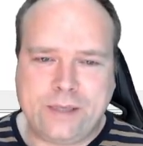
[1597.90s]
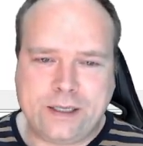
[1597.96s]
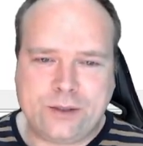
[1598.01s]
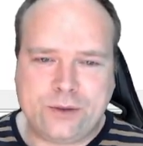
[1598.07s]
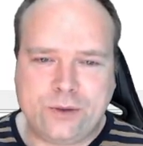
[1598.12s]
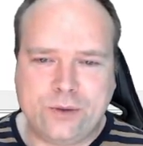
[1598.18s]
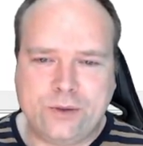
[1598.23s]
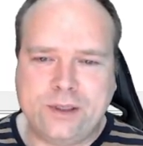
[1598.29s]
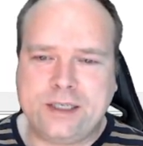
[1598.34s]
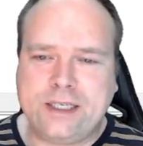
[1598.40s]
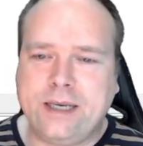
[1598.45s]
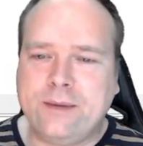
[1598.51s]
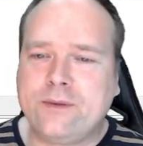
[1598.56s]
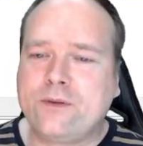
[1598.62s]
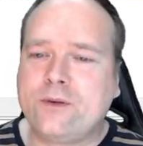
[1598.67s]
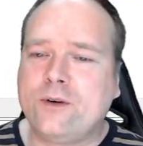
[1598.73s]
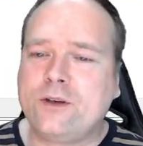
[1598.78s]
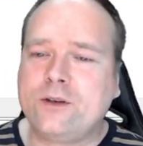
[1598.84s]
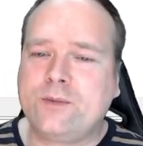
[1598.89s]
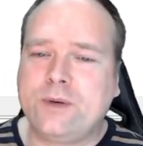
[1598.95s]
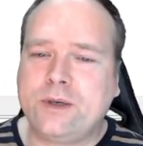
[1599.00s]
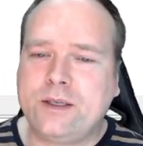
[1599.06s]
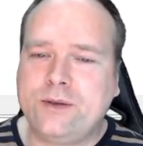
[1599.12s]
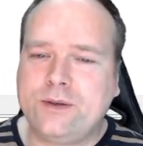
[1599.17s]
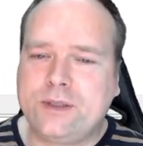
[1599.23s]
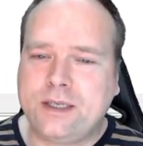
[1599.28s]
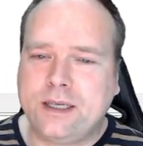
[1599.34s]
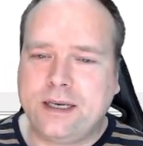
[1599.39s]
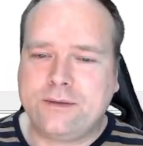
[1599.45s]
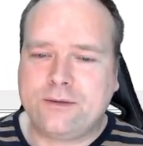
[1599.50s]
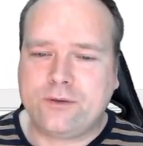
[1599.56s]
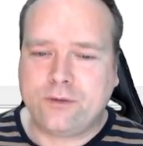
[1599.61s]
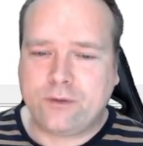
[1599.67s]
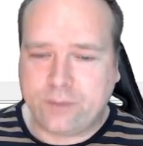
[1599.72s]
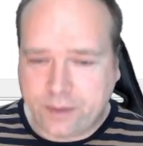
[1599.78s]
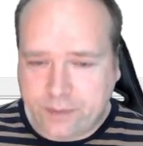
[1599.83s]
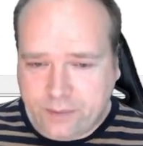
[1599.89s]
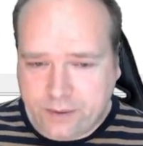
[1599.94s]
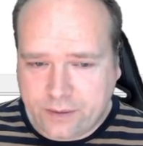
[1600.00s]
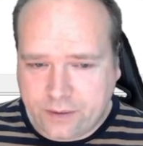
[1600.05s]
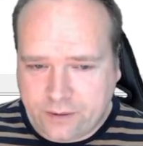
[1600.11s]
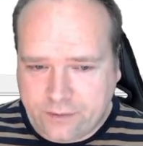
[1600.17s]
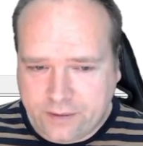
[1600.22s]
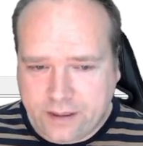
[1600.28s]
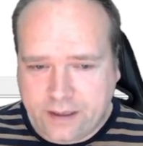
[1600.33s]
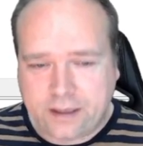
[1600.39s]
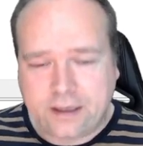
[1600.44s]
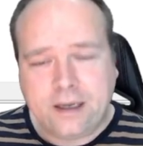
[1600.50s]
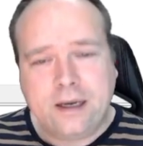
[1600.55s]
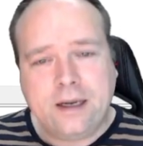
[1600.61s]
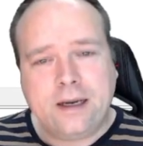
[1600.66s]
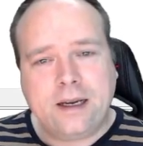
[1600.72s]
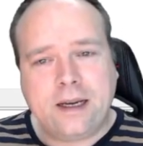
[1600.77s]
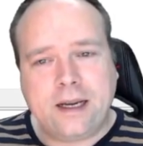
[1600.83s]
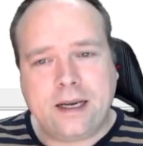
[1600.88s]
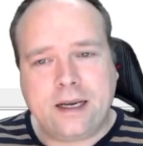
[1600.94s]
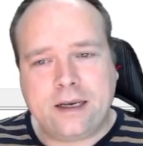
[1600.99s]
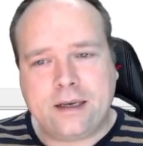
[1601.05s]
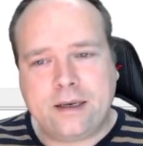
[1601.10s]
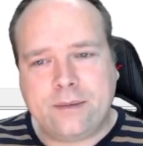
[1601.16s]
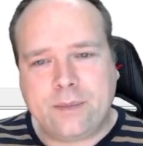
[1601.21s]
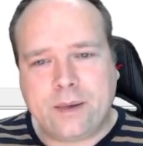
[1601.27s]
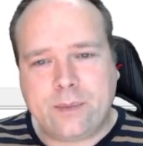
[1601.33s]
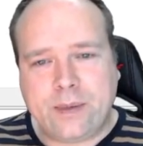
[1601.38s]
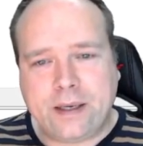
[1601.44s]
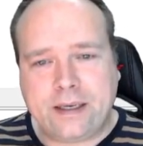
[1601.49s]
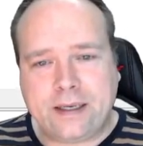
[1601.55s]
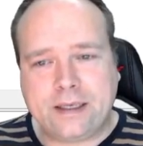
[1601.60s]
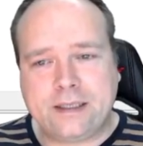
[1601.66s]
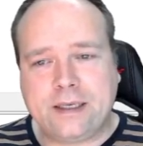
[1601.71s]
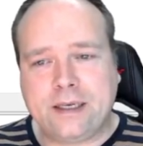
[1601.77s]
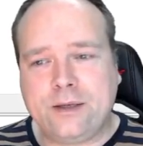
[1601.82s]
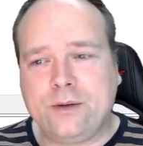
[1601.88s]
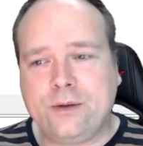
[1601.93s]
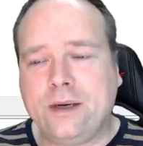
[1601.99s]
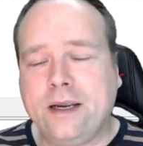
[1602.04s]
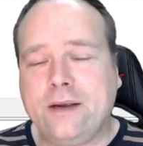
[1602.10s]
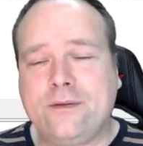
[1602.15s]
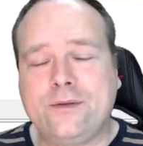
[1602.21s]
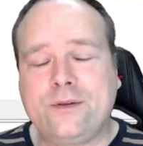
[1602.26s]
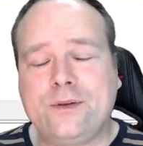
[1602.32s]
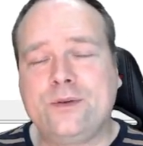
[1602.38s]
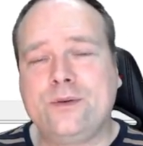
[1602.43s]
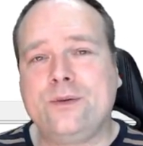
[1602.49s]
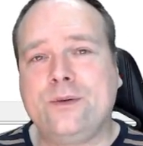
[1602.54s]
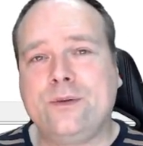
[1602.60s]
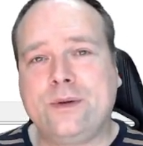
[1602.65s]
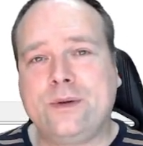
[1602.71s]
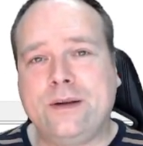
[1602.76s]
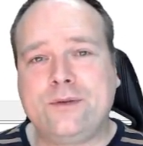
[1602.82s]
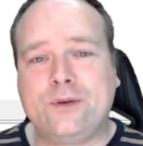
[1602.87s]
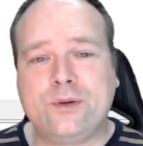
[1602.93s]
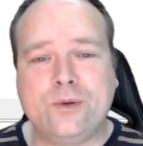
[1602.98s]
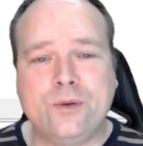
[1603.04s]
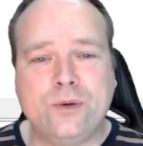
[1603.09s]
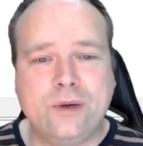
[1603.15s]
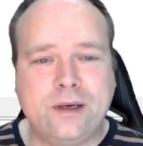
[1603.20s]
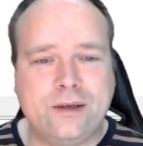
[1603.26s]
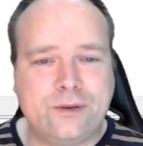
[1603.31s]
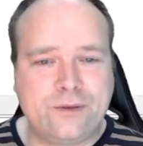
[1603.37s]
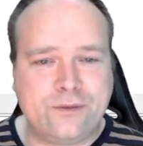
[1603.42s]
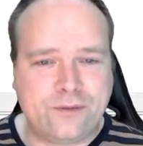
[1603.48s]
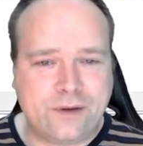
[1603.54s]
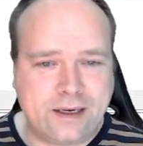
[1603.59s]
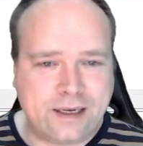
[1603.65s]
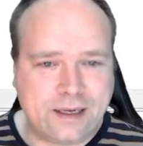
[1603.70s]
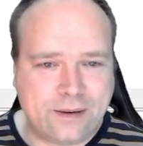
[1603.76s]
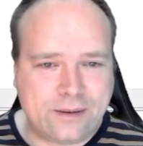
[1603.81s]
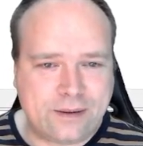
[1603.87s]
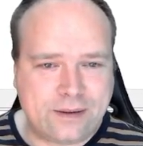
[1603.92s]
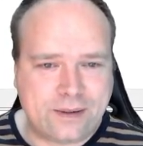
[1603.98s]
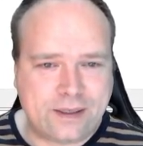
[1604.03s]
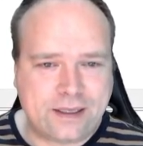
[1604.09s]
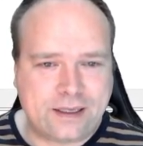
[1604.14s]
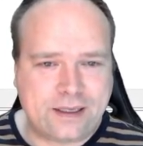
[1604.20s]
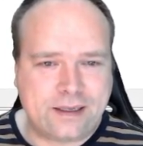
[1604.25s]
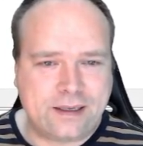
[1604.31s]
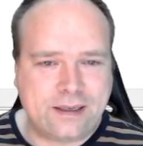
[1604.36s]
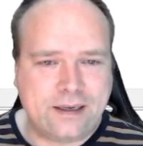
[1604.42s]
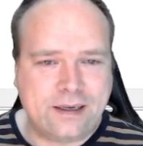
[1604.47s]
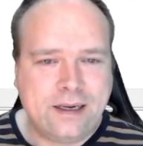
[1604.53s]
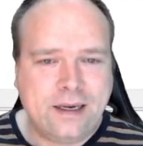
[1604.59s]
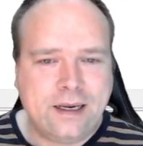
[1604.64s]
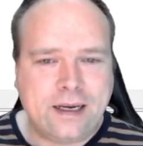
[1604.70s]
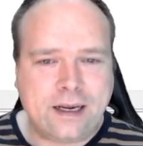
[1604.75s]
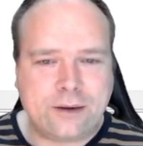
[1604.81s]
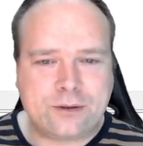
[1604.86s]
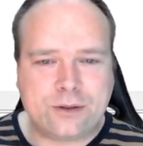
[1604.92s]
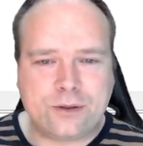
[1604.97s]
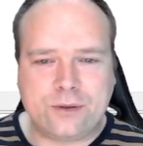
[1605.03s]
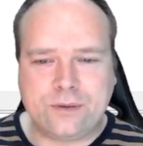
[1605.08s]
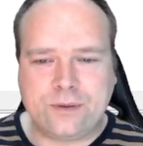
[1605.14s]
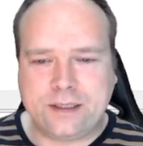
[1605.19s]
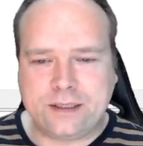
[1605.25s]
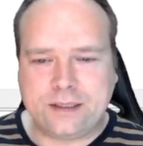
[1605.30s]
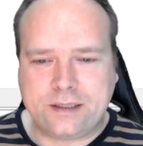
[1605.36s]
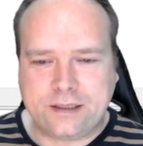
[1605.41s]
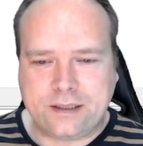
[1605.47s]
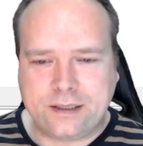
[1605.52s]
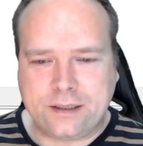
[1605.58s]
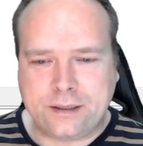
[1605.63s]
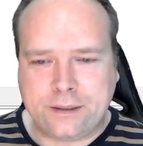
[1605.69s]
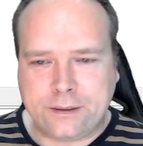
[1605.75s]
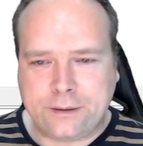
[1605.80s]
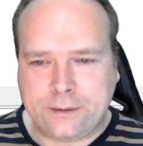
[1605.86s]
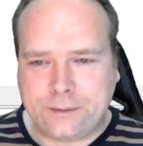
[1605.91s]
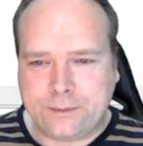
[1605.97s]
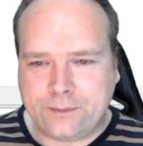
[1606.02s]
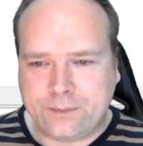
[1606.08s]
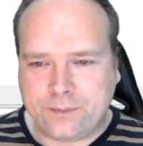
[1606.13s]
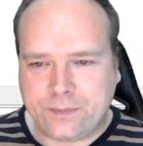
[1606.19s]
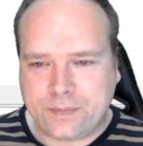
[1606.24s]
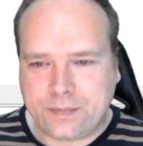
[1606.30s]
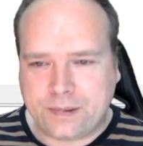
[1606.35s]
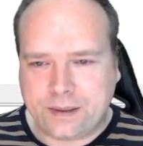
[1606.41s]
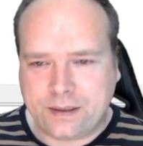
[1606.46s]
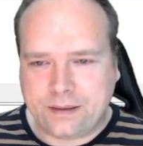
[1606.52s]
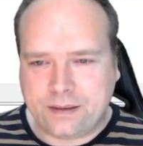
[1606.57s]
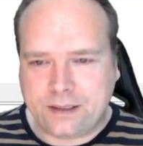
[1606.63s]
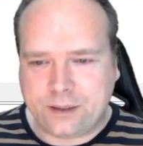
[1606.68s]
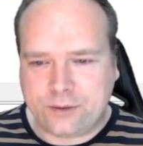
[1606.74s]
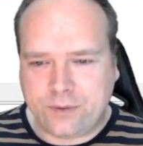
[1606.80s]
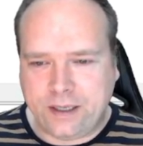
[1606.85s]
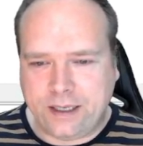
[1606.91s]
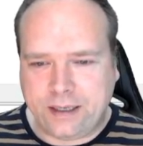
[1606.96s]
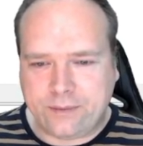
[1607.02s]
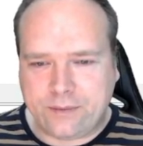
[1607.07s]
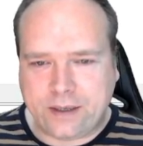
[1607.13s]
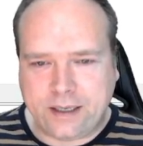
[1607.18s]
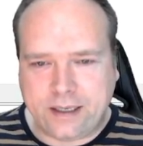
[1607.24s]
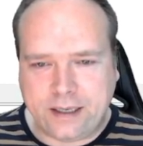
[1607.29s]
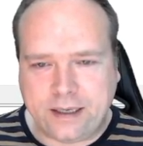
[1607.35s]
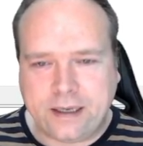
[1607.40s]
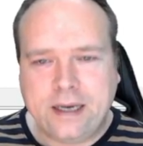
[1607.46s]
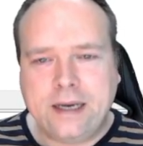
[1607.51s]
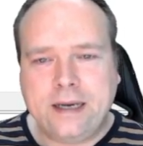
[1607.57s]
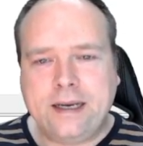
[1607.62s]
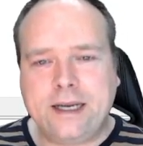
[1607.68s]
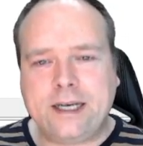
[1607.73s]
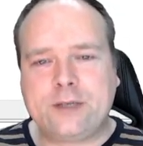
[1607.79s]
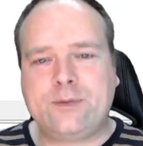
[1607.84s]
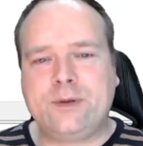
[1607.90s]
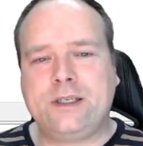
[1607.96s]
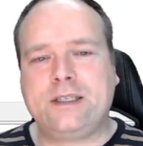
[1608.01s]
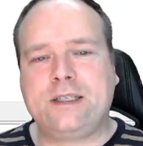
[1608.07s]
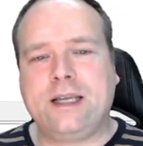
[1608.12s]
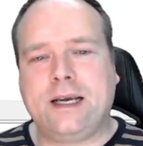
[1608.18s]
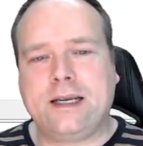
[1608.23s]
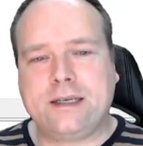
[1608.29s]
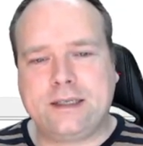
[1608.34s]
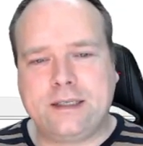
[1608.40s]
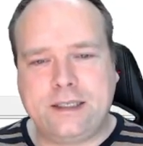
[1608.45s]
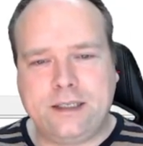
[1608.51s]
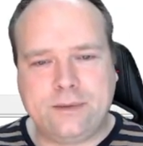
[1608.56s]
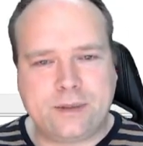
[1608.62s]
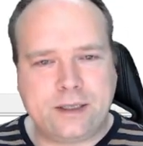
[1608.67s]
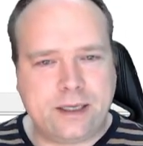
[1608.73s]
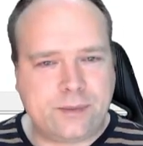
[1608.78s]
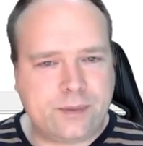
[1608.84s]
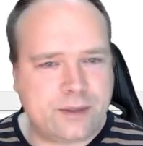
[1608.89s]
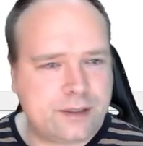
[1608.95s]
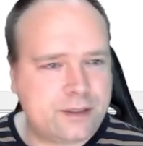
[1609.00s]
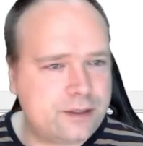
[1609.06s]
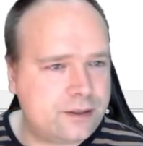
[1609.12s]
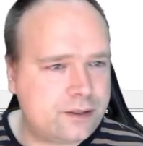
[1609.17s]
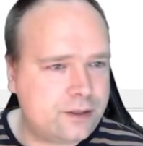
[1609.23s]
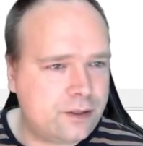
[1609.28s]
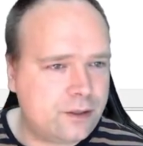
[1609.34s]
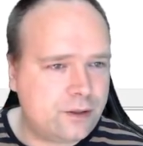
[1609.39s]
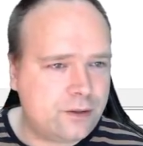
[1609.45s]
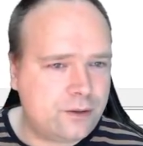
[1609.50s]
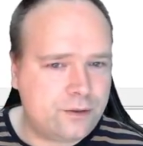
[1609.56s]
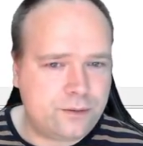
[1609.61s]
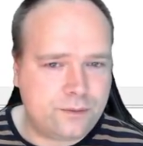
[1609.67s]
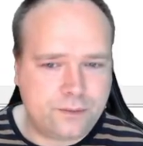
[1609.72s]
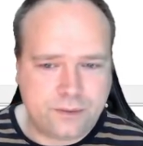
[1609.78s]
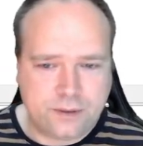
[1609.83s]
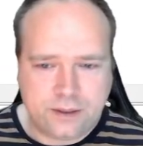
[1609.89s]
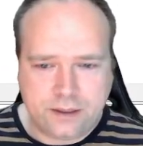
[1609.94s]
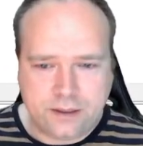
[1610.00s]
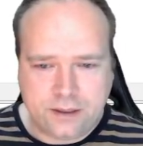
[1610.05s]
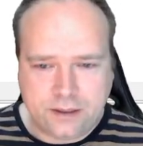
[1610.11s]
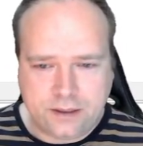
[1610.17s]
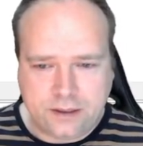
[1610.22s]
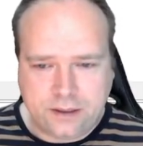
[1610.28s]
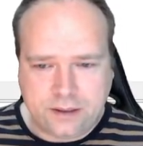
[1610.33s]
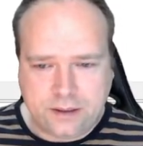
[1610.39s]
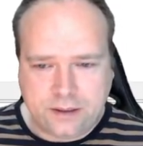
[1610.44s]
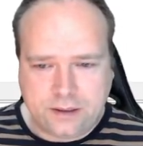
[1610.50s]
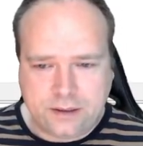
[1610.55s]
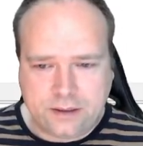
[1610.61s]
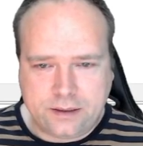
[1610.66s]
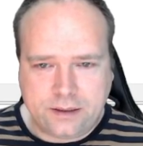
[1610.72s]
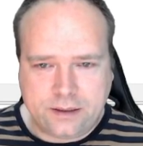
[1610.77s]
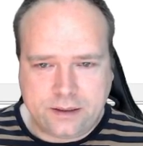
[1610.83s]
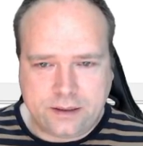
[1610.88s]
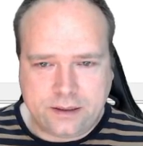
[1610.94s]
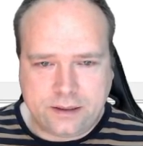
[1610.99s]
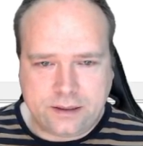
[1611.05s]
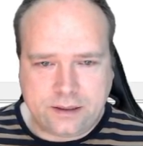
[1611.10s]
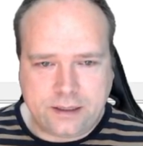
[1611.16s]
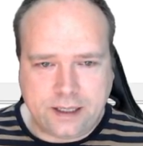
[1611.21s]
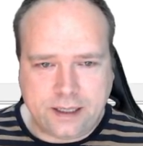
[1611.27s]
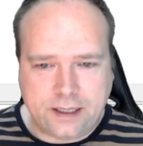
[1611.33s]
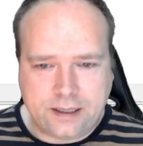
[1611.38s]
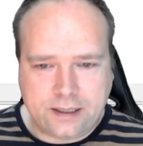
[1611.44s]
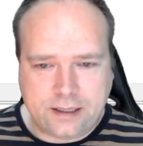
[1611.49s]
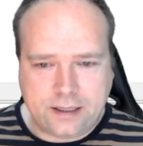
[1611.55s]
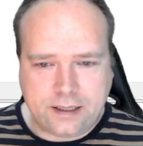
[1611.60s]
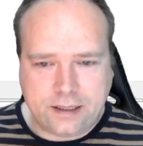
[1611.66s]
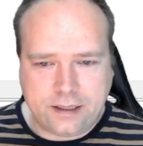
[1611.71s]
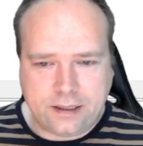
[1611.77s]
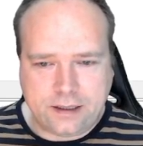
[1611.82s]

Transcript: do the same, of course, but you still have to remember all of that. And my bet is that you would have to Google to find out how to do this this rename right here. Let us press start and see what happens. So start